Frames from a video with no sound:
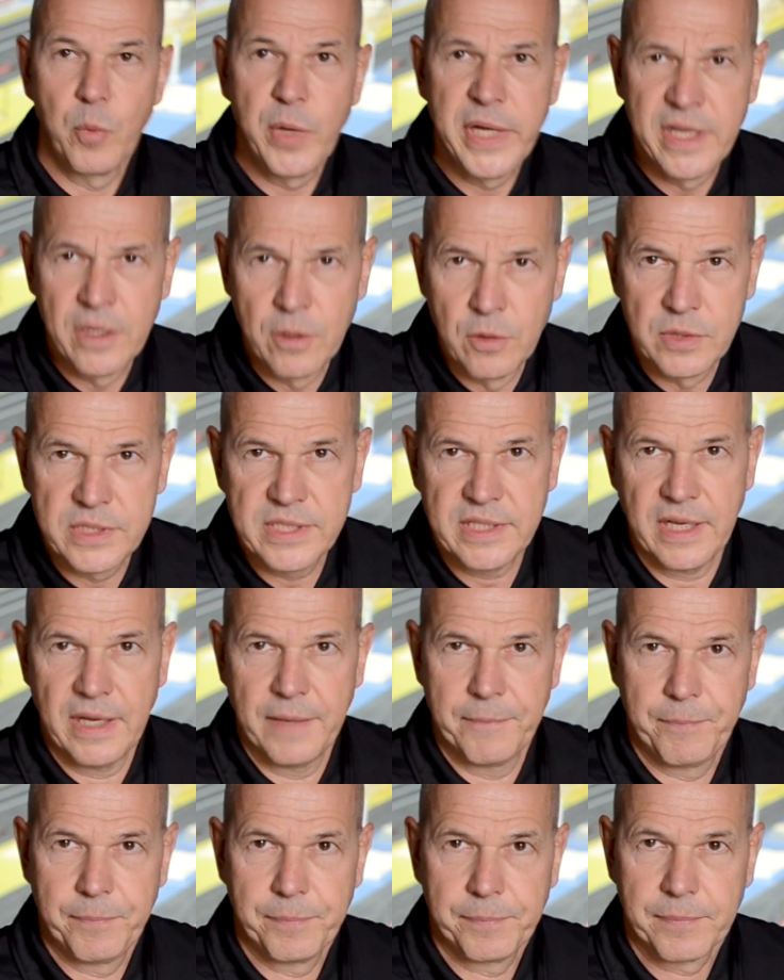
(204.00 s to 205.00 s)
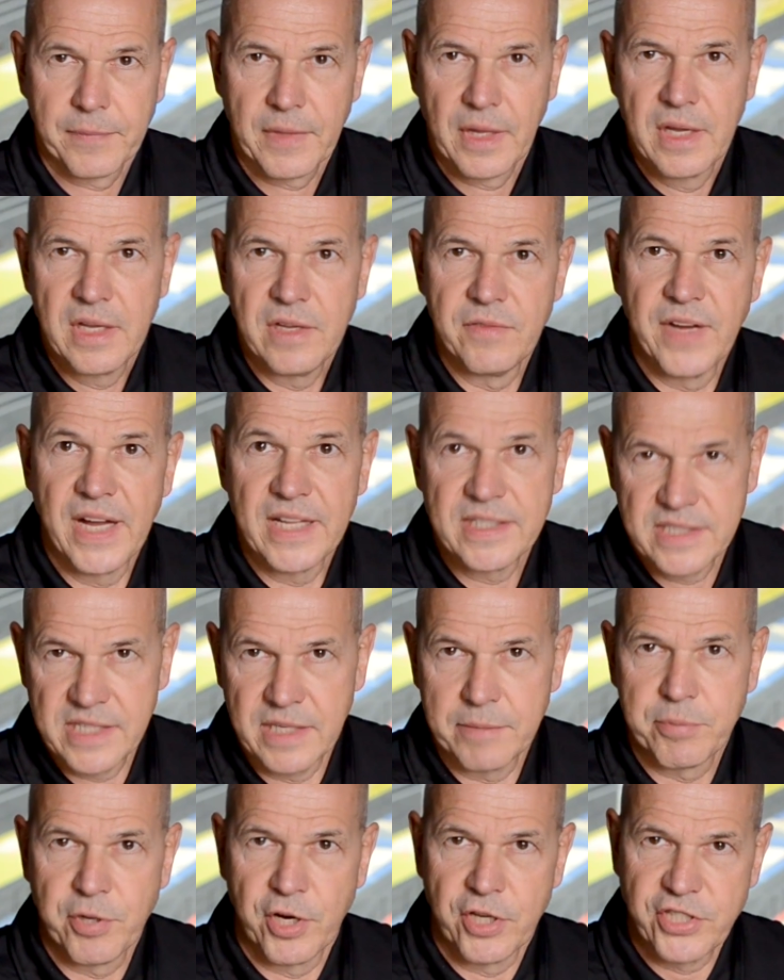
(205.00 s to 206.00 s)
We use events
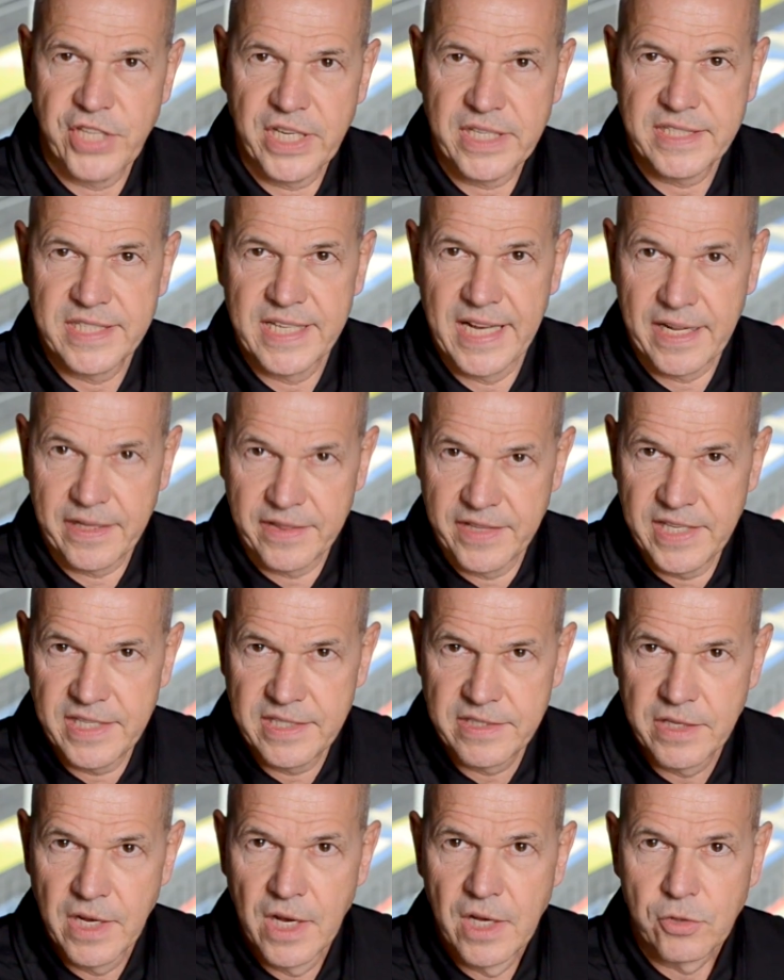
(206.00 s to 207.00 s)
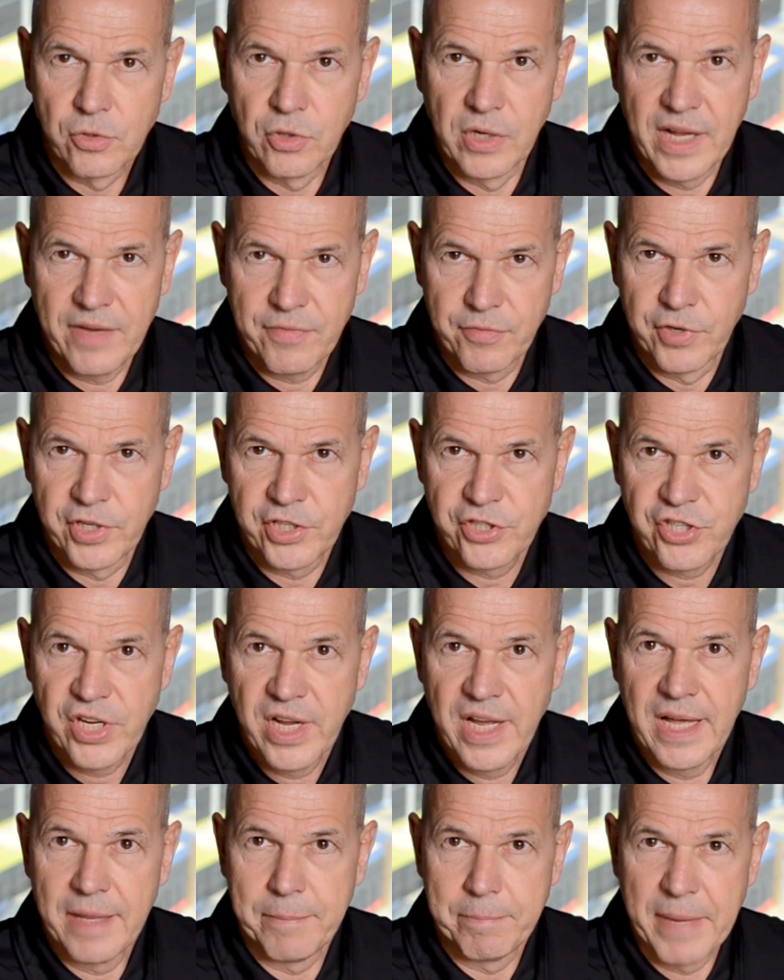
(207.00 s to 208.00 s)
and projects like these to leverage
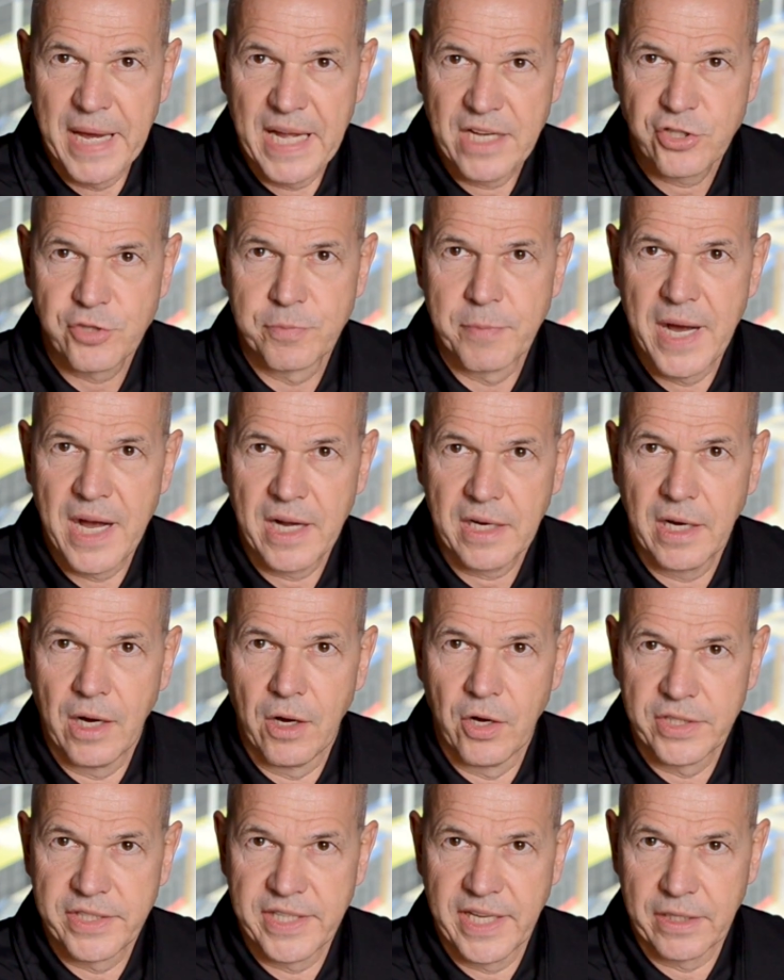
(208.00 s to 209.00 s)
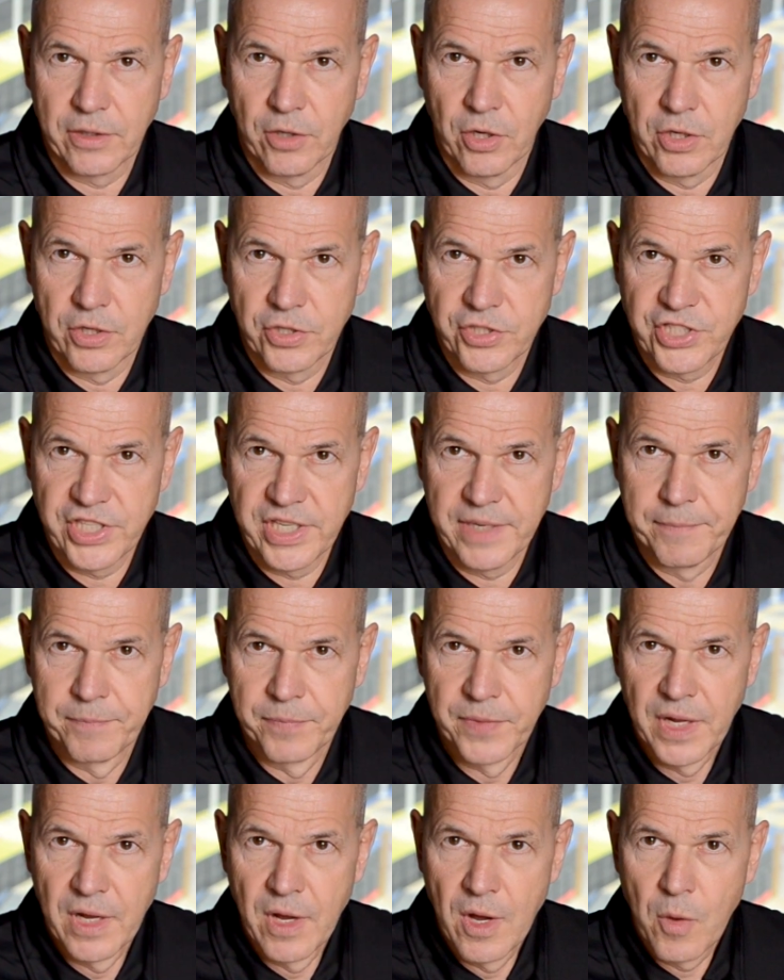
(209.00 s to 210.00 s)
and benchmark our technology.
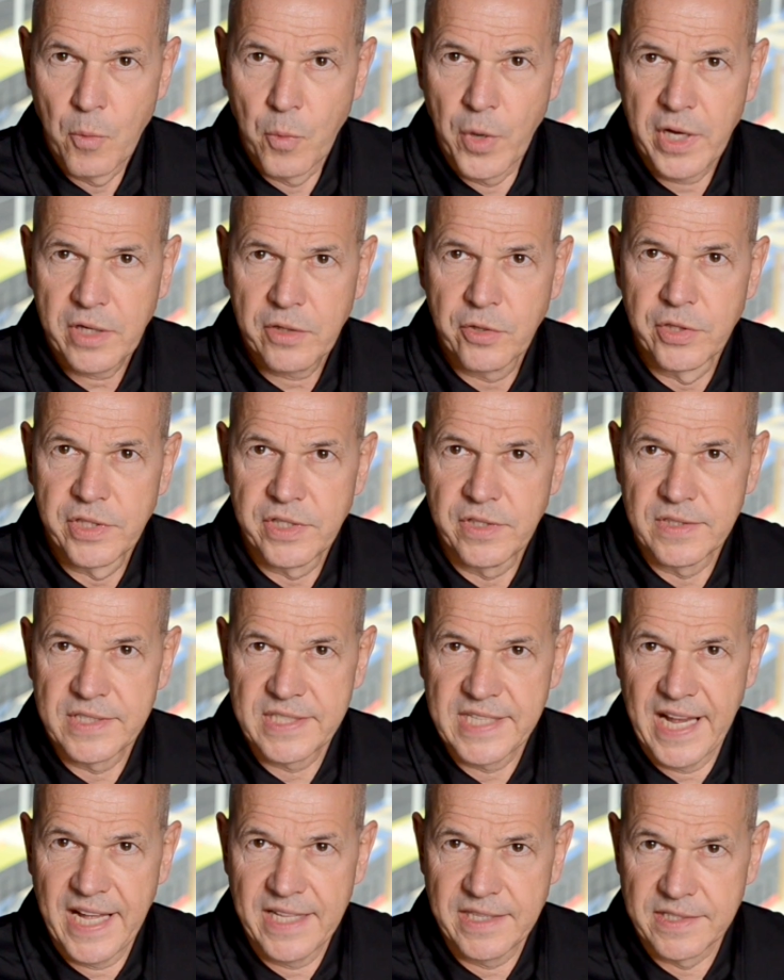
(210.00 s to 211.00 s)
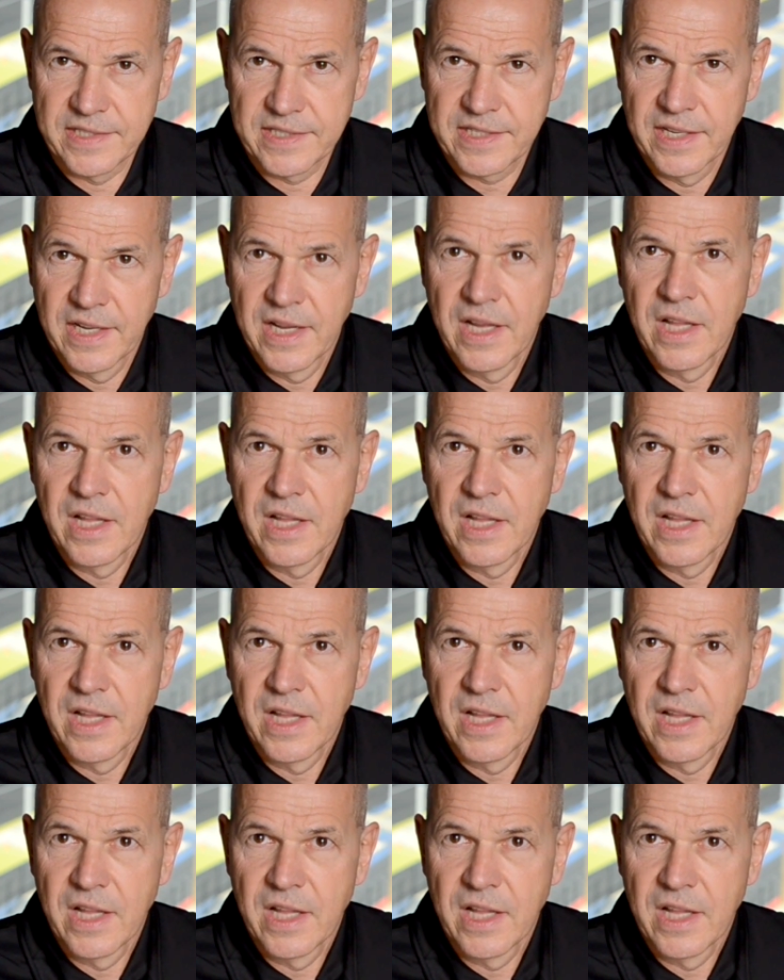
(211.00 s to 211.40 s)
Where could you sense